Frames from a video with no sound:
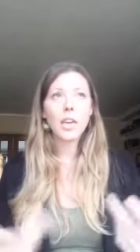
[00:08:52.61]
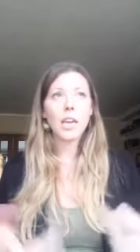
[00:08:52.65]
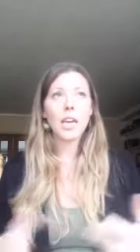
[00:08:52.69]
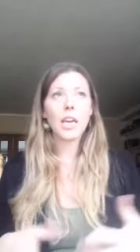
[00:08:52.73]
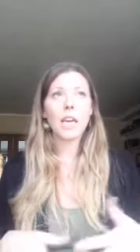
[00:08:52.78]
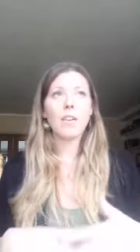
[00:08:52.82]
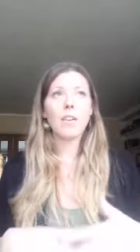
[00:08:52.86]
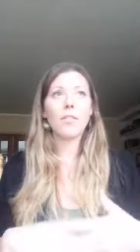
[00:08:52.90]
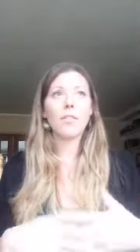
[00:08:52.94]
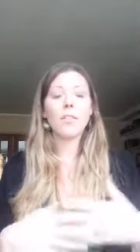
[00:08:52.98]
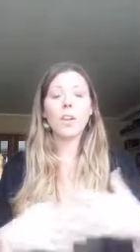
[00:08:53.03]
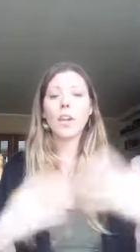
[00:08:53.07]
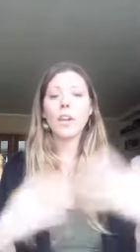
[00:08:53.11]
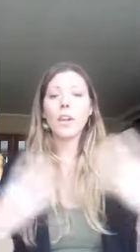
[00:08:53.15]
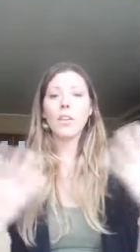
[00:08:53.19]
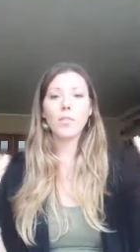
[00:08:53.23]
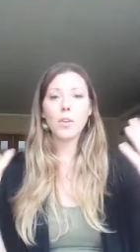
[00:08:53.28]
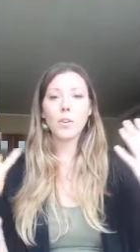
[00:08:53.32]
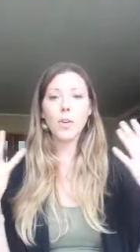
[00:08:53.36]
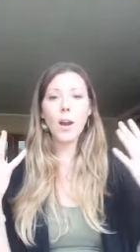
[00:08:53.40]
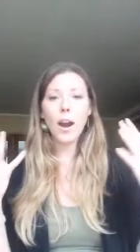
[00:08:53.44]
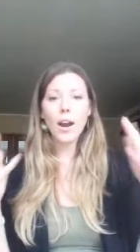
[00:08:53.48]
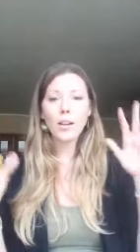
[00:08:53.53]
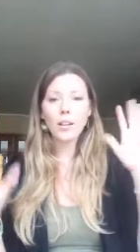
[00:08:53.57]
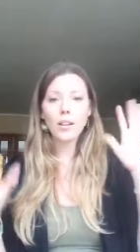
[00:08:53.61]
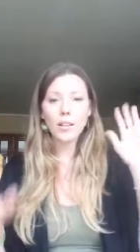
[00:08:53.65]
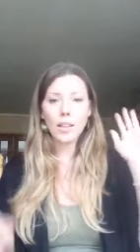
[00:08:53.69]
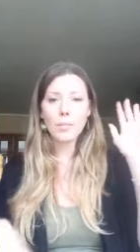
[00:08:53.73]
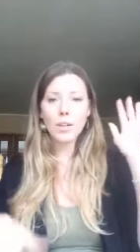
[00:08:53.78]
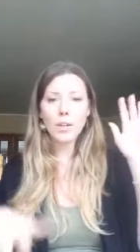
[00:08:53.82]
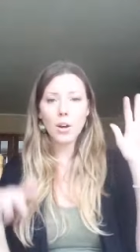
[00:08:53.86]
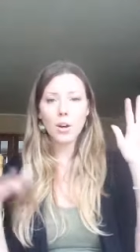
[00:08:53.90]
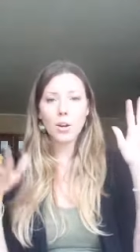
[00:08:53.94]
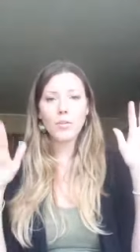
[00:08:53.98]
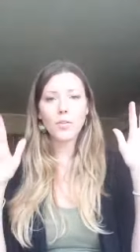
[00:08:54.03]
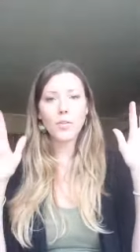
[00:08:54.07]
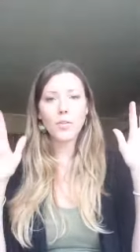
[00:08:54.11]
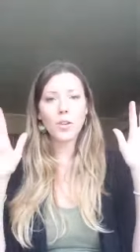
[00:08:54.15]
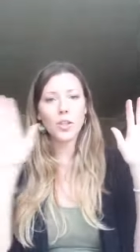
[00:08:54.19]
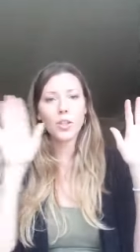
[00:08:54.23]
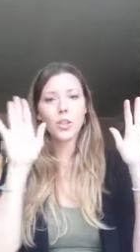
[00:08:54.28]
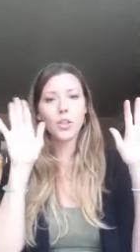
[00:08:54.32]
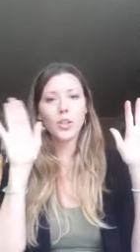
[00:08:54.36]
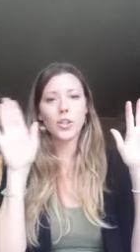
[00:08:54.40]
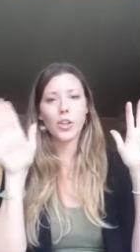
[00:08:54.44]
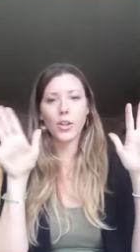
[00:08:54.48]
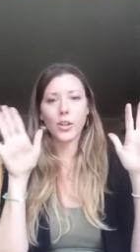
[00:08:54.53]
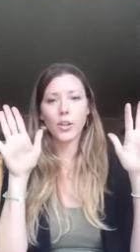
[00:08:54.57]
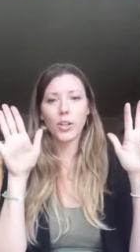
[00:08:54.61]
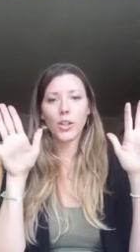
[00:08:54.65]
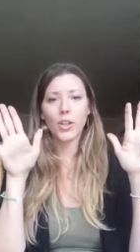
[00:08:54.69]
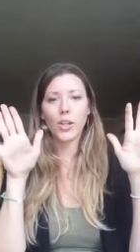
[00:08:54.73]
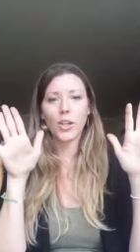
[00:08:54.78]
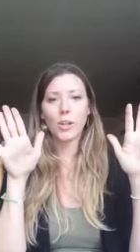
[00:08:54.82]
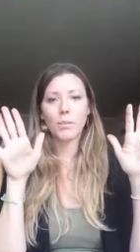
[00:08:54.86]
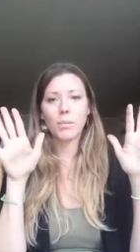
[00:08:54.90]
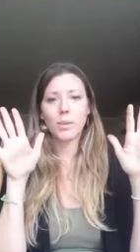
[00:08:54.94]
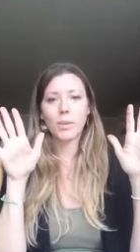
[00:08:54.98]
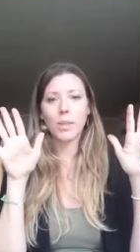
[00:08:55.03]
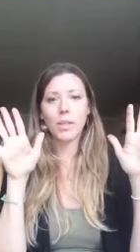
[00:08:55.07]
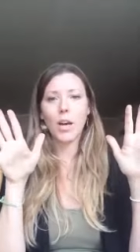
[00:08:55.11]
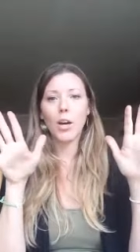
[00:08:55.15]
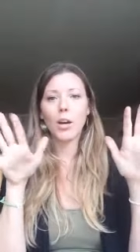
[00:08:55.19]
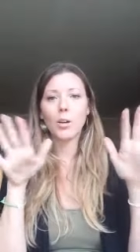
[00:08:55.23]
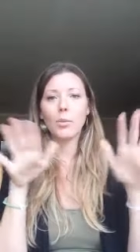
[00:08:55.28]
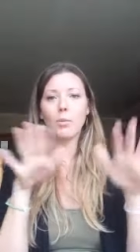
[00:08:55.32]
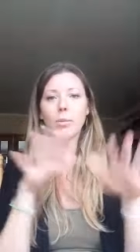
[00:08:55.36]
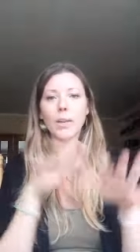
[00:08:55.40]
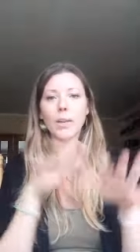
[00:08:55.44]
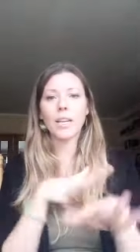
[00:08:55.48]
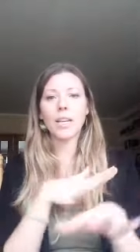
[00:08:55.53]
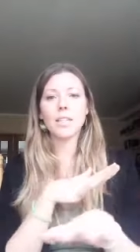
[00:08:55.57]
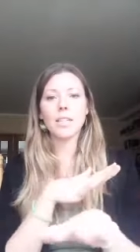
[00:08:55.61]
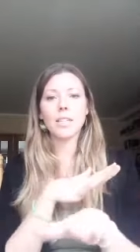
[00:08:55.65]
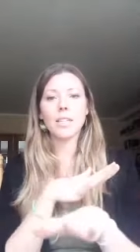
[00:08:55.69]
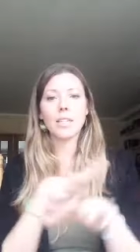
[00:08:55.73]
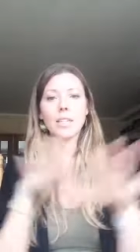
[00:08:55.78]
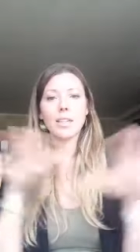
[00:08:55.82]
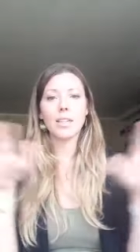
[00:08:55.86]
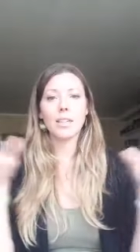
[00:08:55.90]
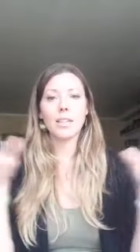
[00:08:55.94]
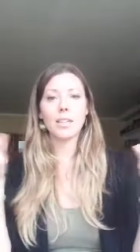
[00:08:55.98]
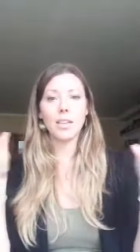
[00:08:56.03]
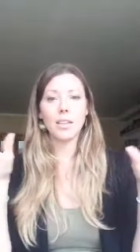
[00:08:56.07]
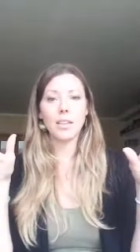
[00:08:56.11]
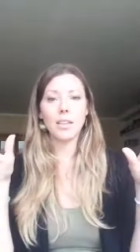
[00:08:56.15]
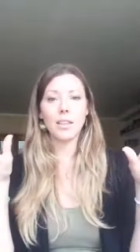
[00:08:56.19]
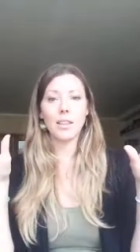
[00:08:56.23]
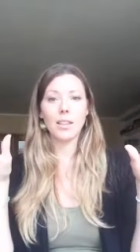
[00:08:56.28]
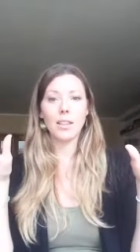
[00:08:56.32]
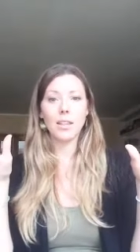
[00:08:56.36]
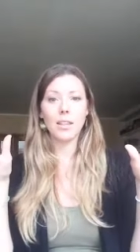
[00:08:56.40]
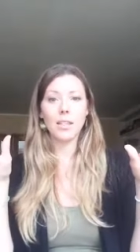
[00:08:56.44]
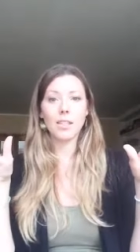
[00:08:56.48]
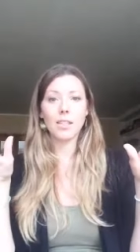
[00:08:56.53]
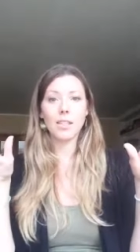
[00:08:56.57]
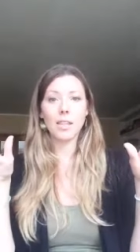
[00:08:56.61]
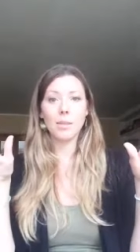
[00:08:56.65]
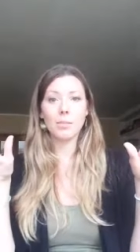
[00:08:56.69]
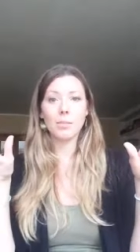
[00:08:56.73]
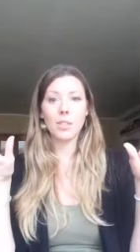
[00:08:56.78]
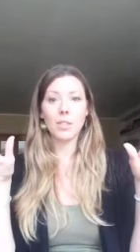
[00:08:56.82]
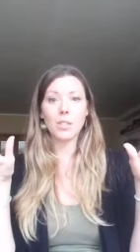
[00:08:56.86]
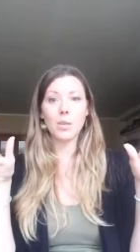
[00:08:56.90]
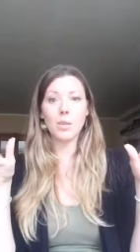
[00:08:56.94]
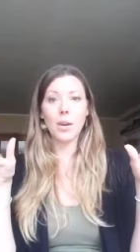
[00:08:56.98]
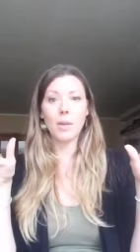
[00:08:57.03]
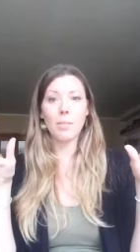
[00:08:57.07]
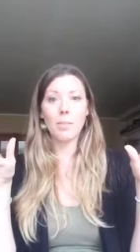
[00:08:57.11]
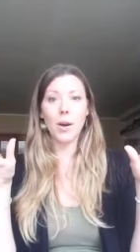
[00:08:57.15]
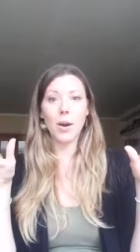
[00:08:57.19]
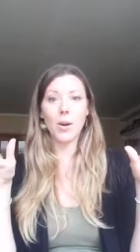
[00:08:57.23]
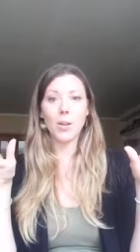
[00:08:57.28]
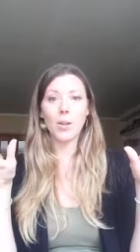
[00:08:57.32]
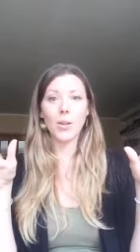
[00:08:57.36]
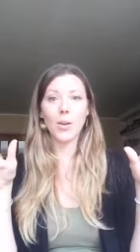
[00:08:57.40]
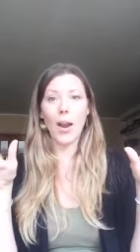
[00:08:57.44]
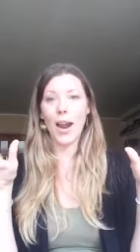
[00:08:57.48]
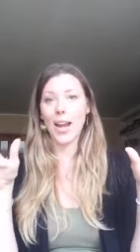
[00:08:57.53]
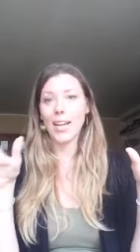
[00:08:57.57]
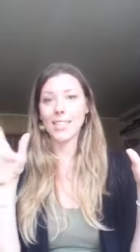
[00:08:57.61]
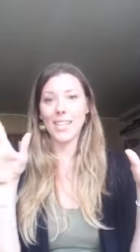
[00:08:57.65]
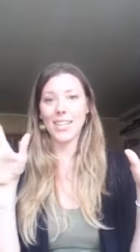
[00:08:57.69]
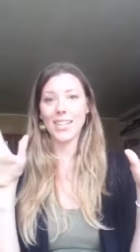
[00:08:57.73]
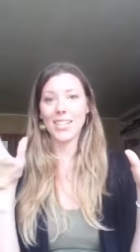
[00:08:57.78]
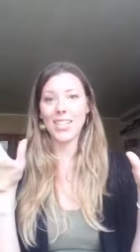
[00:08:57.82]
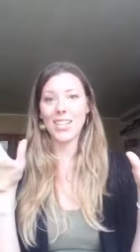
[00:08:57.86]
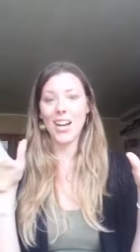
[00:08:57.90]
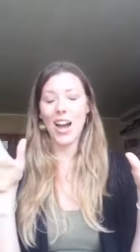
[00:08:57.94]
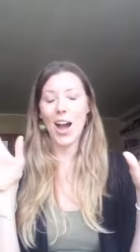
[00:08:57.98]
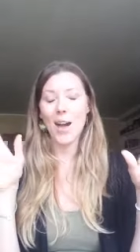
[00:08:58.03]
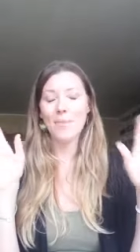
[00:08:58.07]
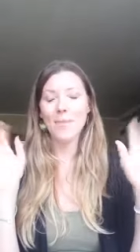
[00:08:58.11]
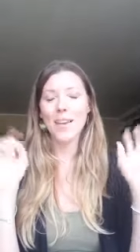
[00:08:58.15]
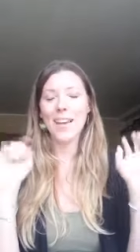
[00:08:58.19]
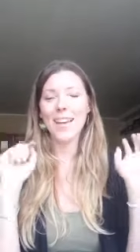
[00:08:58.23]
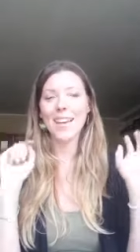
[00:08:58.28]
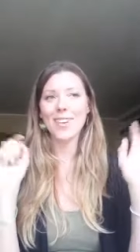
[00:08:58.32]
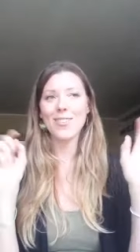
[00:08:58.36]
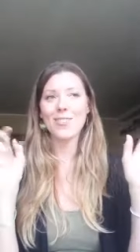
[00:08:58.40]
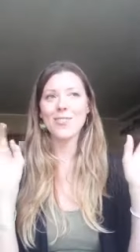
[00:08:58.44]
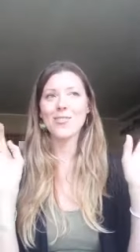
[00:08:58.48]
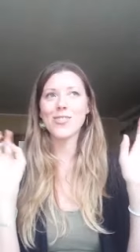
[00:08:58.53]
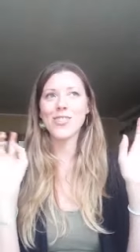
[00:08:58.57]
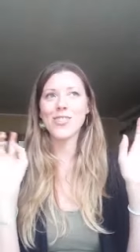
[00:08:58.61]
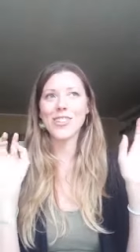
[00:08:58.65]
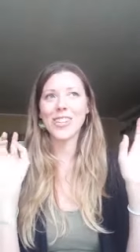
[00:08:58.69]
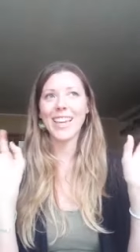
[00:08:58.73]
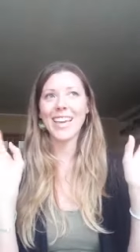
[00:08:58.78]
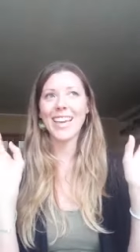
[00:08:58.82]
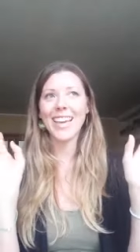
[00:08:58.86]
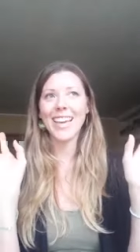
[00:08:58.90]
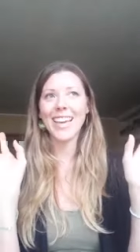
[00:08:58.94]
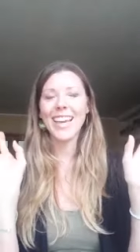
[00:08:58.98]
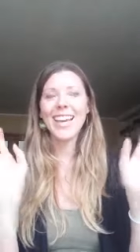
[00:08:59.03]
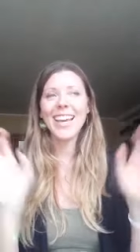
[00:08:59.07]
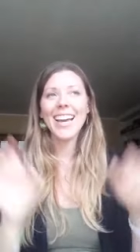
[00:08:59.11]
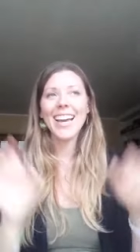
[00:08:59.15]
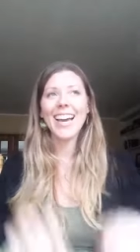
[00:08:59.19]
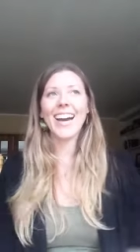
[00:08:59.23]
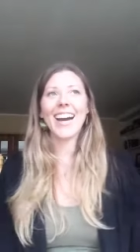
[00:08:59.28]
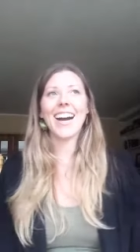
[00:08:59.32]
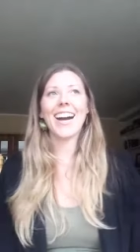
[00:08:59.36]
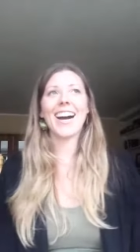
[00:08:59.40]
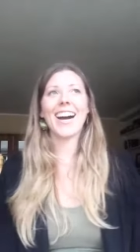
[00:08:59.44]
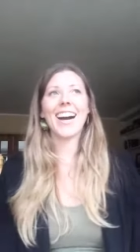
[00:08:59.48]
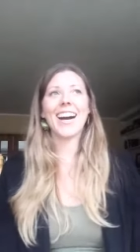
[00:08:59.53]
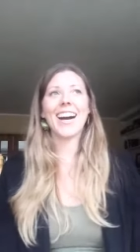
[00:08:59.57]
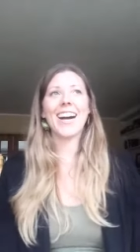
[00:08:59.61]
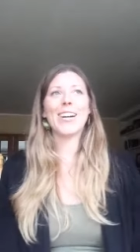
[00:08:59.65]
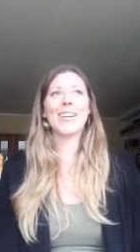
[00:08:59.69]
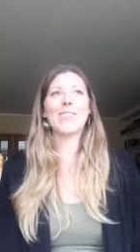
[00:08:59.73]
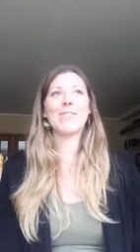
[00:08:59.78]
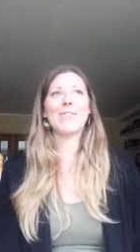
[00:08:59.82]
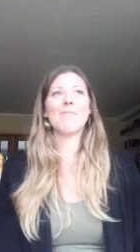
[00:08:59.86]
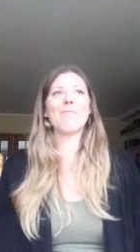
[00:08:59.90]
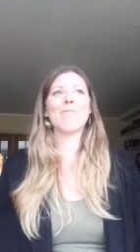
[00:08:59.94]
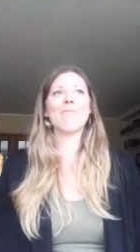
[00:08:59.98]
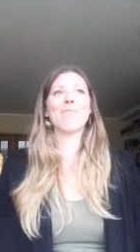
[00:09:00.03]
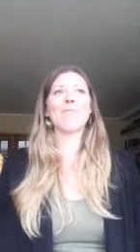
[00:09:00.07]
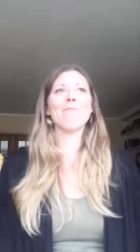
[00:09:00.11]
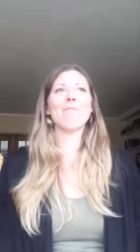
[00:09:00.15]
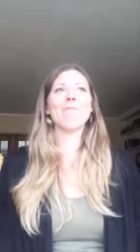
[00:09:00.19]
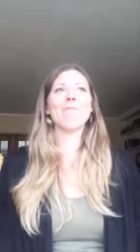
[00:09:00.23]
If if you are, let me know if you're a journaler below because this seems to be a polarizing topic usually. Um,